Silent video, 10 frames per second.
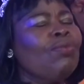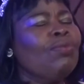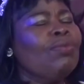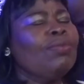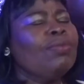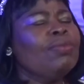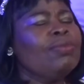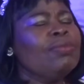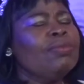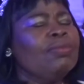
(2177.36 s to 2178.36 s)

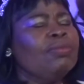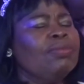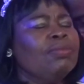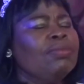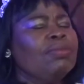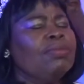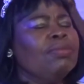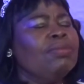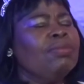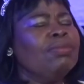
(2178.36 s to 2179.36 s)

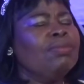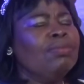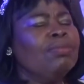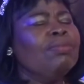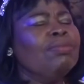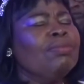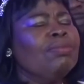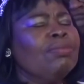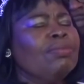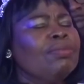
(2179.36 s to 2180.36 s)

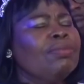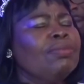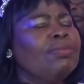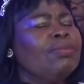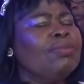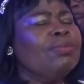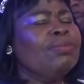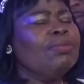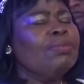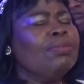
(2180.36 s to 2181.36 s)

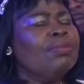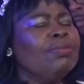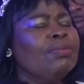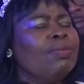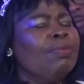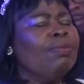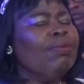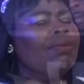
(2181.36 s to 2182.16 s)
This person isn't speaking.